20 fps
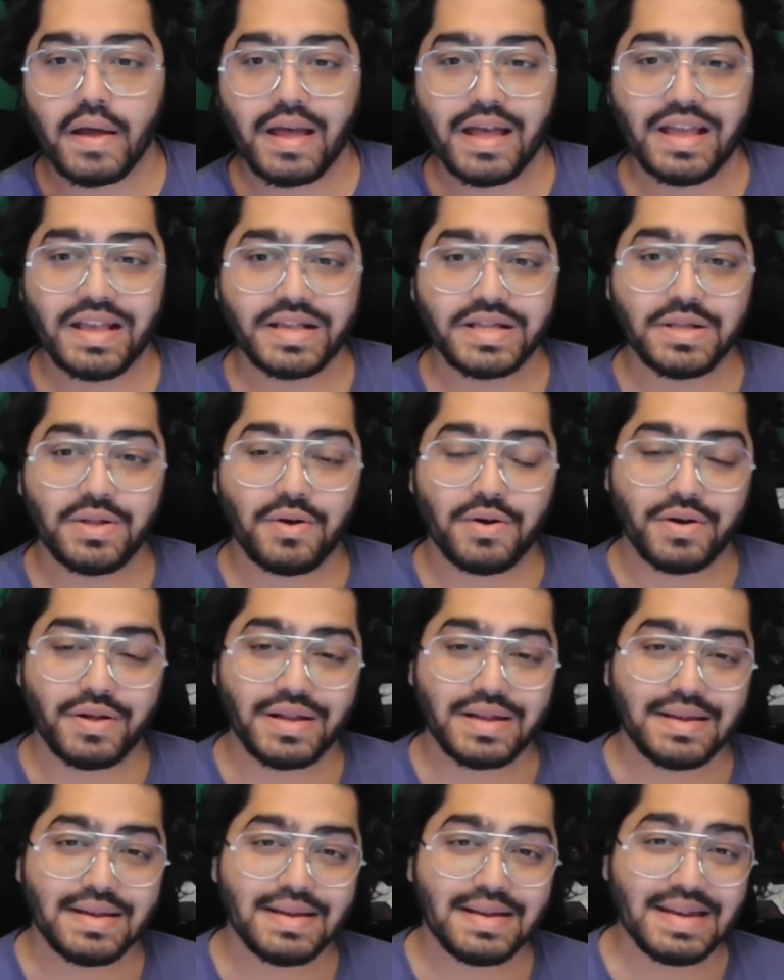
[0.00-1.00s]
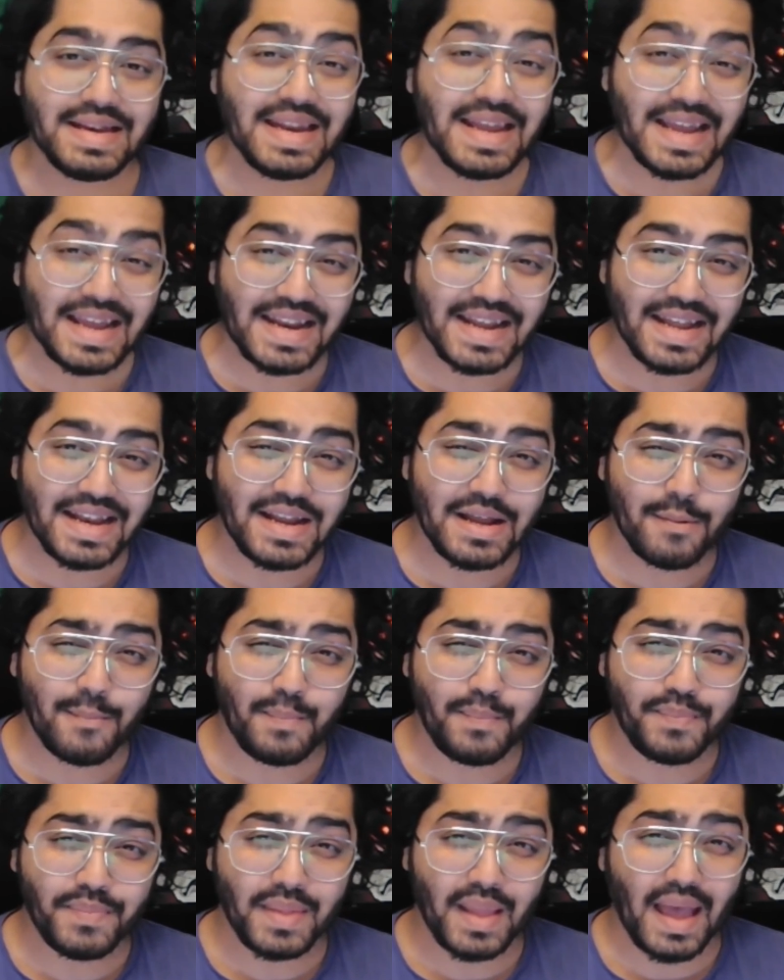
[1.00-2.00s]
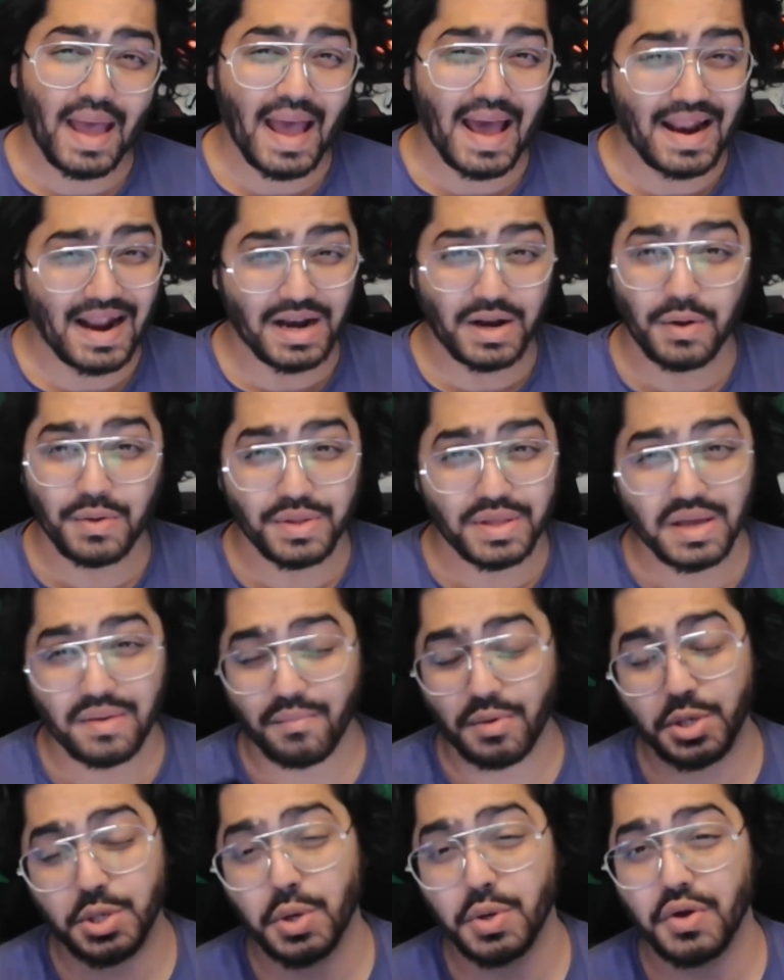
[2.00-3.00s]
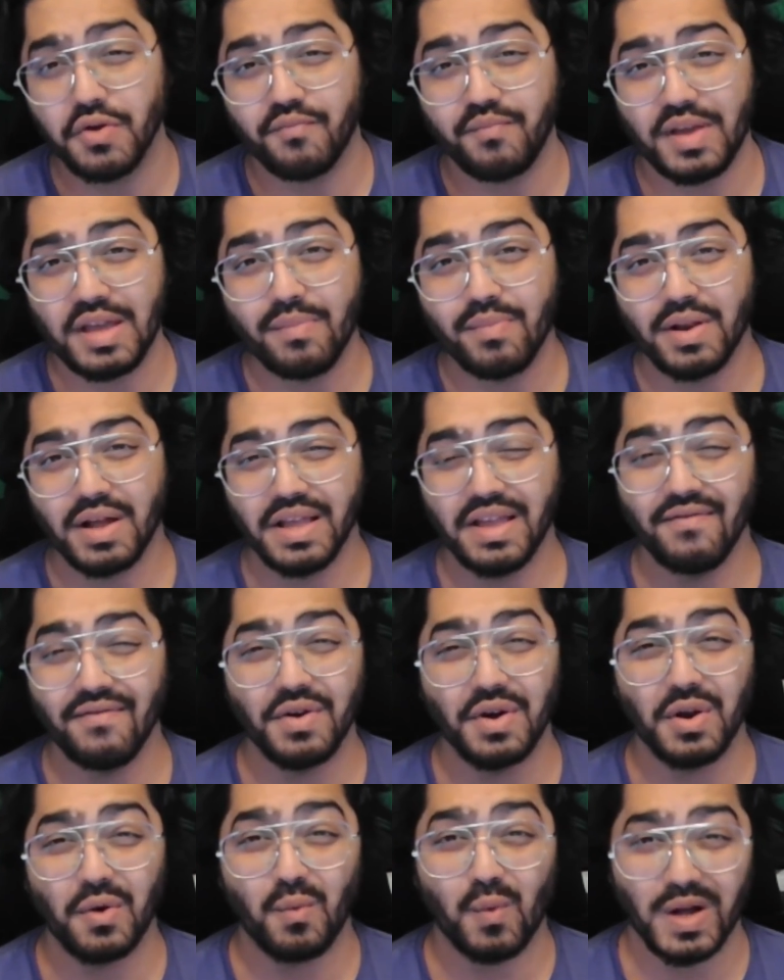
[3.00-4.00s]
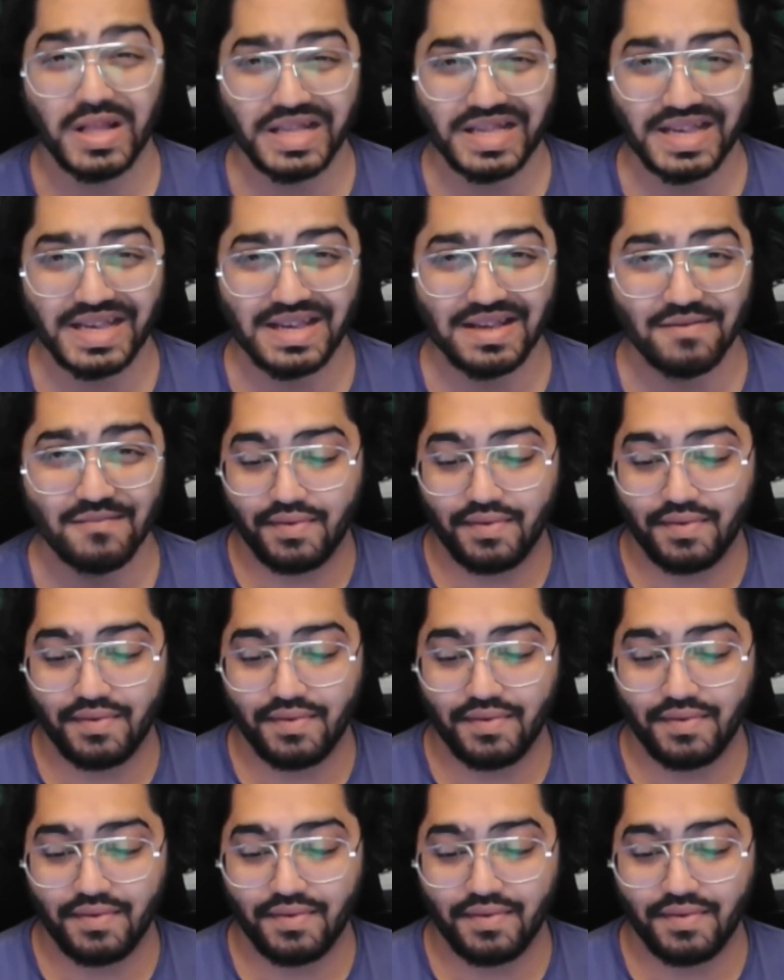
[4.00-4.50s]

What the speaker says: It's not needed, and I don't think majority of people are even going to want it.